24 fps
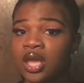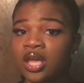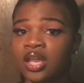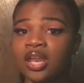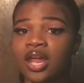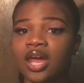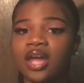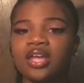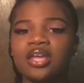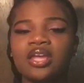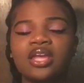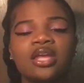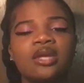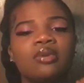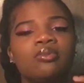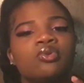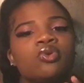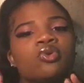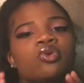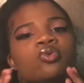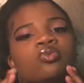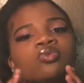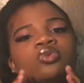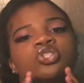Like keep
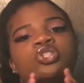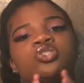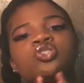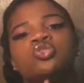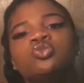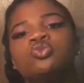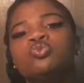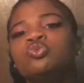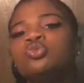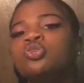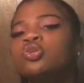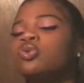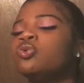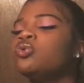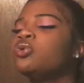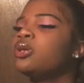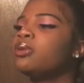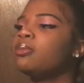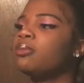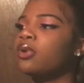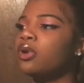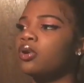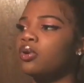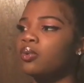doing what you
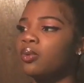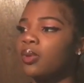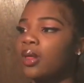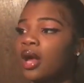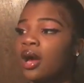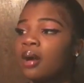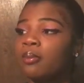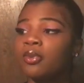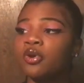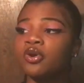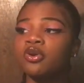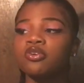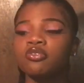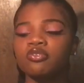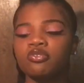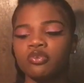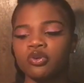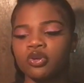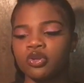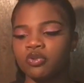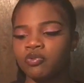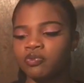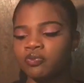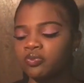doing, bro. I'm here
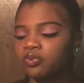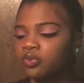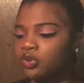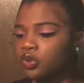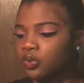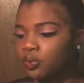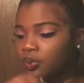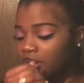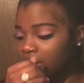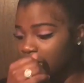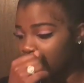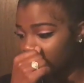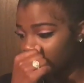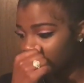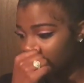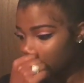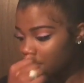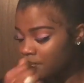for you. Do whatever.